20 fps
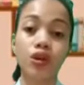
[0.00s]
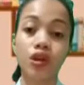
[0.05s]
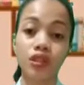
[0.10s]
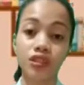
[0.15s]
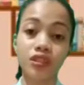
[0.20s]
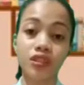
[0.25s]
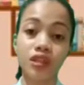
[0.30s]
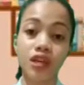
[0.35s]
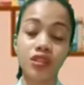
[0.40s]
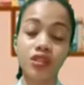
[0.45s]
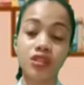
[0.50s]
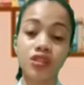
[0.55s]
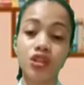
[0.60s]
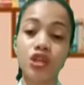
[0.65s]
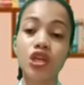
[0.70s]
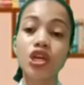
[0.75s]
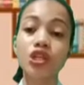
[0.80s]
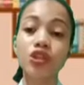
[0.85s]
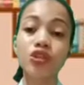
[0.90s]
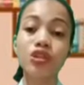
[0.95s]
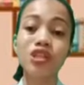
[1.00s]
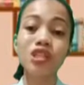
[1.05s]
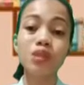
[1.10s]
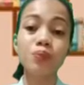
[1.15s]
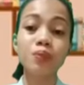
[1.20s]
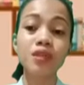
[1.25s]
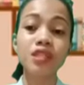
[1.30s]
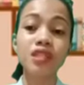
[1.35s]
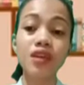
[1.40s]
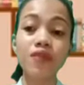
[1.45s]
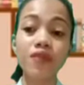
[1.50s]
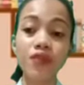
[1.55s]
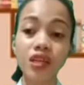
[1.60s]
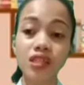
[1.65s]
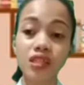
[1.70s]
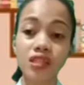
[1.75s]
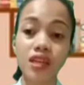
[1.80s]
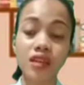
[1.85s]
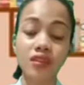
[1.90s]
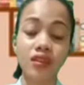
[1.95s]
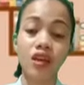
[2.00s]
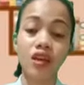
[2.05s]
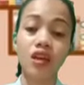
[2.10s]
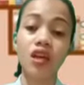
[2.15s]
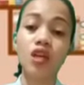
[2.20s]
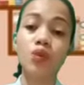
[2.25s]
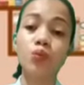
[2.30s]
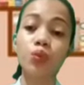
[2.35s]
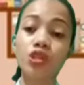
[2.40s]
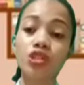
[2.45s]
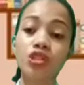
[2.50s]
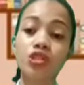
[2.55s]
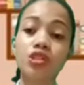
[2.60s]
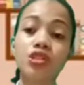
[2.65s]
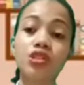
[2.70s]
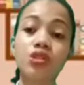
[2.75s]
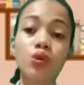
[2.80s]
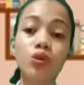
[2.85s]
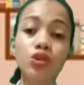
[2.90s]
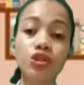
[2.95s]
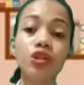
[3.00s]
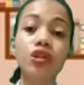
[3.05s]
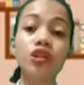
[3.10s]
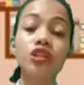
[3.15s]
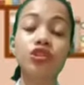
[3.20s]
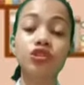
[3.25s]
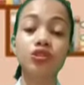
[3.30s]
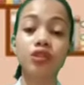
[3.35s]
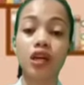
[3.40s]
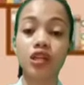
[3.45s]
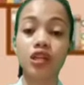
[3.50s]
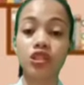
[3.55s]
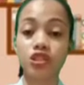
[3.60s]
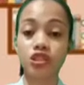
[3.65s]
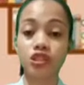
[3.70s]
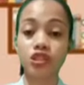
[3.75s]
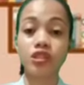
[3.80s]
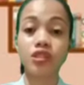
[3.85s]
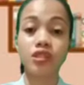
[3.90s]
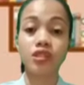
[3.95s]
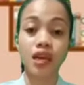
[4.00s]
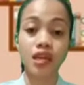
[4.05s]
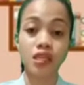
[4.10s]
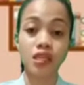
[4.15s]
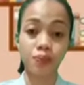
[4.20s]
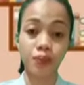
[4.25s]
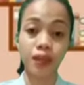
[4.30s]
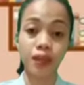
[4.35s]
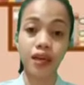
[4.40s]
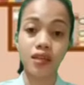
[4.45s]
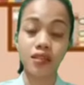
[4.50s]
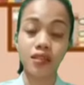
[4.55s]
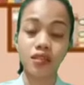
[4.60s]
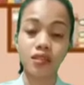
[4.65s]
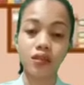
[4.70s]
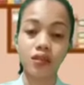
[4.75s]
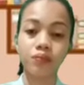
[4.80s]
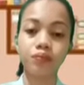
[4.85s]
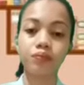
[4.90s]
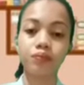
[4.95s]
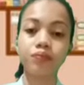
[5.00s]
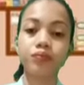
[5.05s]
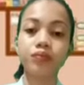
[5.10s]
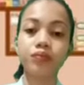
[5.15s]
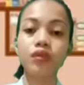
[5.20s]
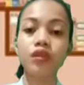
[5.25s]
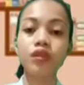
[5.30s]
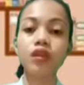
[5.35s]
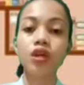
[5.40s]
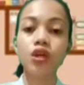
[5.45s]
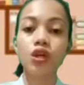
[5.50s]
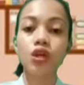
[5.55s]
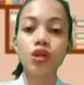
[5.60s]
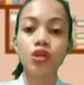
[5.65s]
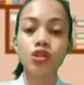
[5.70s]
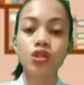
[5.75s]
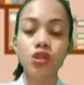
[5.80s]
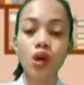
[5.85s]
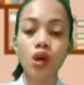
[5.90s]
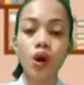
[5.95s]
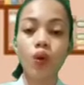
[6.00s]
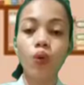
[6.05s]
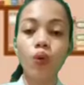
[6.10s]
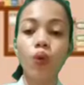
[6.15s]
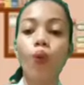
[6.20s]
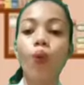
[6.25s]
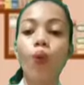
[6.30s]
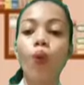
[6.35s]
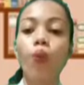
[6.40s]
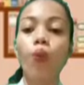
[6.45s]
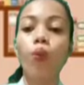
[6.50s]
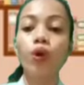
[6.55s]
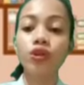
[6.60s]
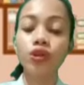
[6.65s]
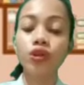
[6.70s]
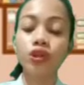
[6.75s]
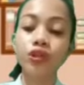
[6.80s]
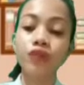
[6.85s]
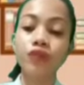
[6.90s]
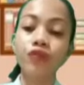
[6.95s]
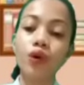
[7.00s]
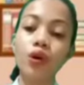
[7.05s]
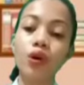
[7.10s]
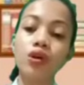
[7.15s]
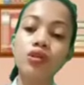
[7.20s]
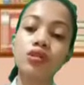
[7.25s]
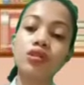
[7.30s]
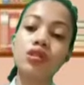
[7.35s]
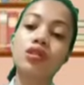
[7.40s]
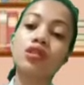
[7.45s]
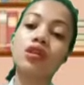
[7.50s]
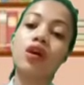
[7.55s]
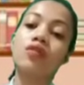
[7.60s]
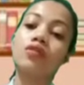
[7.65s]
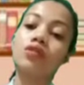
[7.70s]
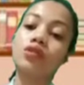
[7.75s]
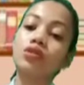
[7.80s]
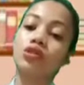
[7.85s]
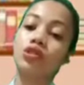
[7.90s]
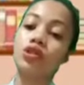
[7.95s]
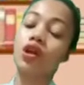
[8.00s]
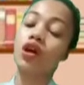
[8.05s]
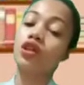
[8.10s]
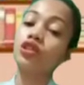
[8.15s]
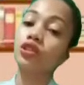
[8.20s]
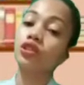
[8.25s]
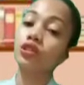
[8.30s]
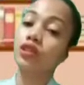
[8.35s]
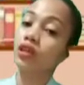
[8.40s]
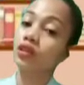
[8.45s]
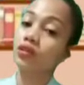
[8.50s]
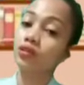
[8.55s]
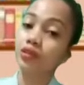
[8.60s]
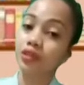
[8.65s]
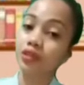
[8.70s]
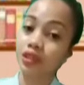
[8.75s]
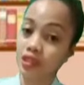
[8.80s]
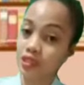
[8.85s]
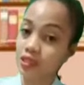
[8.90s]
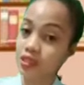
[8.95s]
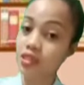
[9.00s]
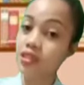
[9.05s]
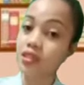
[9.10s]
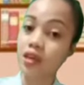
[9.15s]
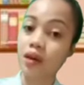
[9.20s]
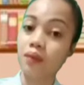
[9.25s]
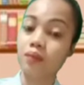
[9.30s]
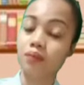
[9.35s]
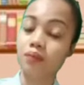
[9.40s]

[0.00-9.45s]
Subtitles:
context, to the specific setting in which the social interaction takes place. So, what are the focuses of sociological criticism?